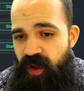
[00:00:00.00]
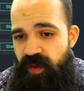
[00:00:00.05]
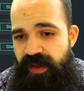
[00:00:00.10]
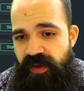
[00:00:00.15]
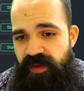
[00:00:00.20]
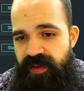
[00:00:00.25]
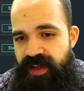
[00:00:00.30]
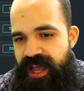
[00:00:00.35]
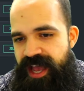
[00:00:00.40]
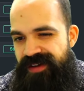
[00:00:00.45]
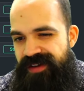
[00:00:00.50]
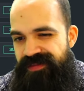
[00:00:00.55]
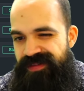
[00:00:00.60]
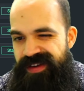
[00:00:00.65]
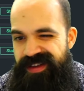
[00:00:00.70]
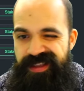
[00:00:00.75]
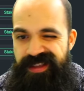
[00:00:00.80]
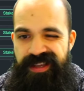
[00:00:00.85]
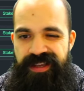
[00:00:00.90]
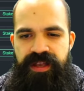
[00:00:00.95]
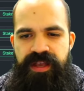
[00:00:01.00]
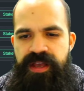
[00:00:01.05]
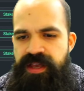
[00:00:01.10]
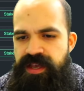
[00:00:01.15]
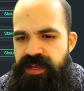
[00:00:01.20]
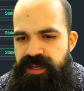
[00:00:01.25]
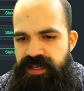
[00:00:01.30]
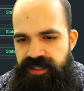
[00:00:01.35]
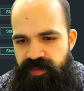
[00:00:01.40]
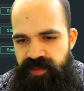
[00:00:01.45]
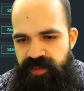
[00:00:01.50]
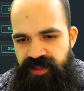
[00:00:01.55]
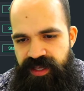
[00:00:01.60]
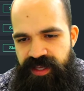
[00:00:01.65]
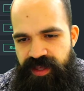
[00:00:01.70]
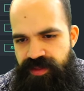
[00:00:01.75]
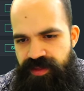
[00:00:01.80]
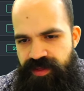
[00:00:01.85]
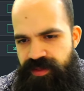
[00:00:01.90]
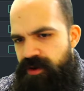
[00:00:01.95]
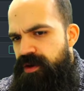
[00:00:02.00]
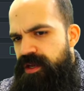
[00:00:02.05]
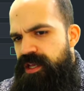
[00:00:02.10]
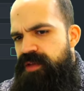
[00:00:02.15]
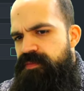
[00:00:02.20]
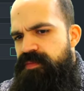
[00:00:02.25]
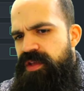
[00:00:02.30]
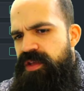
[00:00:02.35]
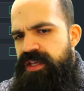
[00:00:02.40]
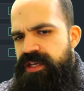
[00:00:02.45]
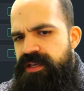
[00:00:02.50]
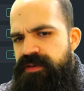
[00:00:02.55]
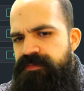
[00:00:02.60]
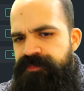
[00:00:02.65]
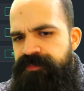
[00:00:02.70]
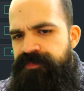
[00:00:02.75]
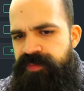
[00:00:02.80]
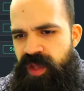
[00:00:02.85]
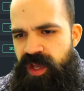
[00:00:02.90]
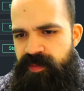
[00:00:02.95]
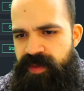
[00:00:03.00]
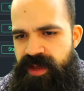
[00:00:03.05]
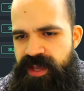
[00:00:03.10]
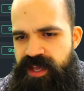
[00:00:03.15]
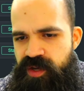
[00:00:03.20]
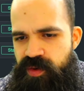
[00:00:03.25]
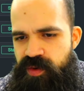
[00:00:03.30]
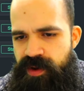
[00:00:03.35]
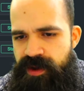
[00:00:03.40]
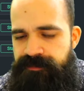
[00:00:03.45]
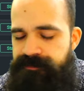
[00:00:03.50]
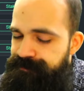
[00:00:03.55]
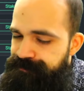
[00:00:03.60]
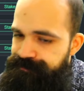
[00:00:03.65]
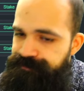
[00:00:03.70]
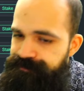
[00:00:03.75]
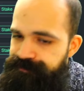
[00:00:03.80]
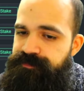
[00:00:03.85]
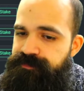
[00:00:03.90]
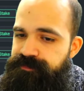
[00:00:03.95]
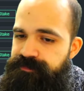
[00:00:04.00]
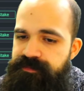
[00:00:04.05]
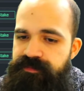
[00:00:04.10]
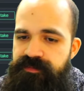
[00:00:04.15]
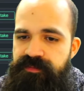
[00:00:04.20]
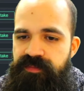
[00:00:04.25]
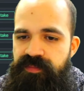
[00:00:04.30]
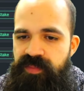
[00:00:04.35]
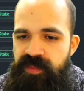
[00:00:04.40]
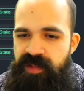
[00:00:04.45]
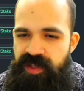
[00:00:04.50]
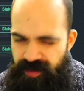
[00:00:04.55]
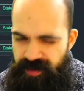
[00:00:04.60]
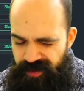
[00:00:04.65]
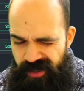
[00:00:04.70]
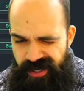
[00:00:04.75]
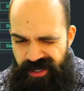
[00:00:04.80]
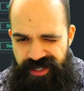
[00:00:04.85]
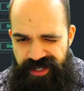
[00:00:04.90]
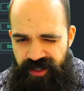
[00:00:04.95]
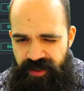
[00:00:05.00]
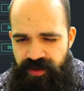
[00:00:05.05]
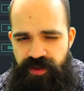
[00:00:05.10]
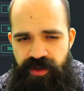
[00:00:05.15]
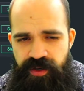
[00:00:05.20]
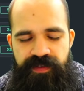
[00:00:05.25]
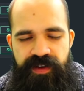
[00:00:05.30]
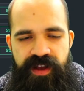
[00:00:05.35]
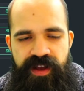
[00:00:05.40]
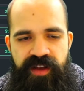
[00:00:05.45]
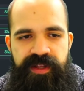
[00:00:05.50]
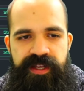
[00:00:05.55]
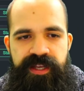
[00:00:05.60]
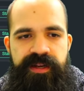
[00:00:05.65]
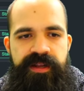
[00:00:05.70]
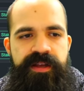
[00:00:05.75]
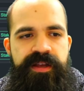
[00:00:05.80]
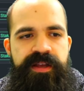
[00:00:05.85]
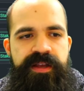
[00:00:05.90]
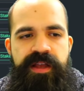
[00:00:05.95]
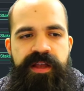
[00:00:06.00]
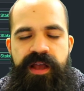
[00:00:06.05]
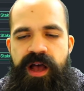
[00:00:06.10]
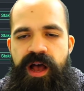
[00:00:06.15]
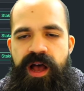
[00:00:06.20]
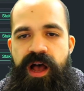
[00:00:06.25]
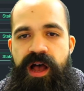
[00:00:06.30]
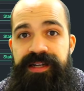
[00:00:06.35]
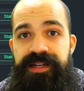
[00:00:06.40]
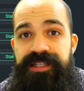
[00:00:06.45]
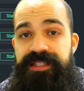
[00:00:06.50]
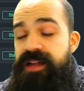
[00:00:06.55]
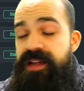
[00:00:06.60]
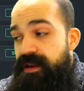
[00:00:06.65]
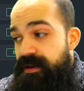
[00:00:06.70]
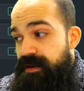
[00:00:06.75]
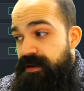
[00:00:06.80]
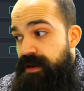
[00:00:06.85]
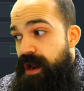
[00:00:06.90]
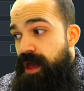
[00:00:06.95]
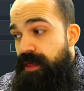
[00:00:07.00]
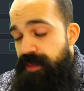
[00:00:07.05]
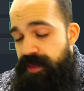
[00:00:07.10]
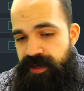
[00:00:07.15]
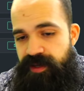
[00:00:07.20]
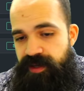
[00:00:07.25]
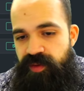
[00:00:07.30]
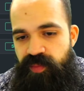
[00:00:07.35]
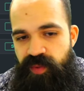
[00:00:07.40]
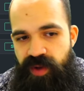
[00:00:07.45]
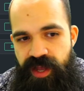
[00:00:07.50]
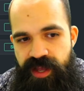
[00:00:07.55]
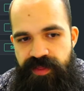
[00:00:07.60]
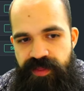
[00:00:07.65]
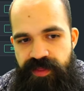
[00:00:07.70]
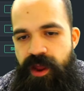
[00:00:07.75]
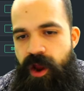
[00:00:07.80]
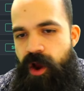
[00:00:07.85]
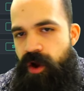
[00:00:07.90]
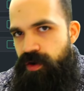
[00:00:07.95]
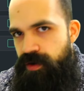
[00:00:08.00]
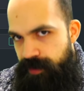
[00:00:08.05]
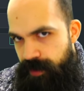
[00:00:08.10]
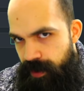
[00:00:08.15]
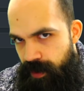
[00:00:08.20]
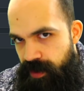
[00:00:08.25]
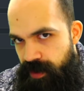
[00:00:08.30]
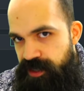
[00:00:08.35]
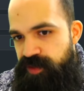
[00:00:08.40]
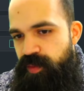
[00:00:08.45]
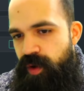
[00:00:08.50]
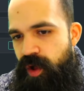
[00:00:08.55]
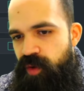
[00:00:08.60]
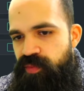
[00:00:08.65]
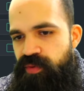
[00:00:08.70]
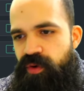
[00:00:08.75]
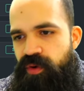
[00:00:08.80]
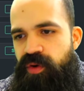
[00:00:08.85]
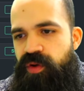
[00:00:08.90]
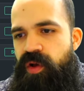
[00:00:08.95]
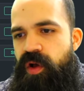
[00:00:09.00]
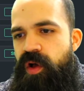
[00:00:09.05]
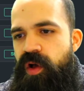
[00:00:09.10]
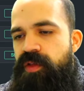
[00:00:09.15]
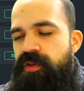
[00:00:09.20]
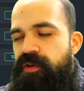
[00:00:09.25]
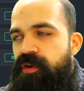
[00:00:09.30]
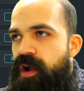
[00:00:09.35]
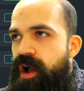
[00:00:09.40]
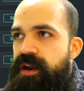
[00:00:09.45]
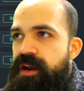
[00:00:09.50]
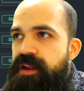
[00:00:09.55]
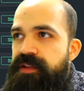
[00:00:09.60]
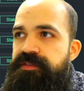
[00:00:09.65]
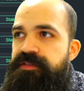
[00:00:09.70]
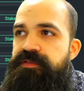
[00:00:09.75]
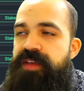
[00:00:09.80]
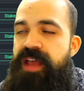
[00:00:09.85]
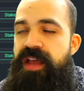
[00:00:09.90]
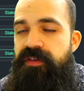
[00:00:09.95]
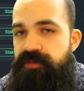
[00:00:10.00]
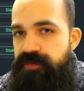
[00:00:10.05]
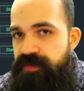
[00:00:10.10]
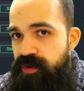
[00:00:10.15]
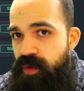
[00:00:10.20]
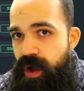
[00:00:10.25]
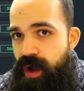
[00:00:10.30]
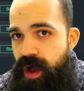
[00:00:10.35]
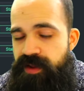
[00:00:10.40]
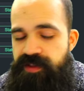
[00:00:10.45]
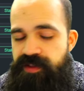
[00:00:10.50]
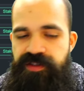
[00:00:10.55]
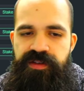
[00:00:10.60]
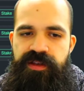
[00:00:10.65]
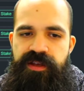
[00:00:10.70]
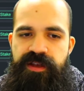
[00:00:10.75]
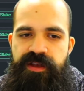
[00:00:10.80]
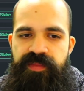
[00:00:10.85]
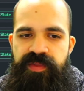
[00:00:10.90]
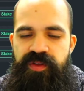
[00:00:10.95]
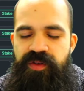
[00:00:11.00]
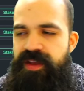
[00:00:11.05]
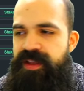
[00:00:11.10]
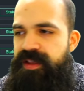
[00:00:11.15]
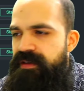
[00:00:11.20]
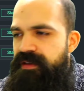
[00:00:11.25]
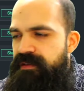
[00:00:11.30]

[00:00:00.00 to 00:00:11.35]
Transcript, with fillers: only have, I think, something like 30 million um, AUM. So 32, 35 million. Uh, it's not nothing, but they're they're a smaller protocol. Their audits, they have a few audits. Um, they're like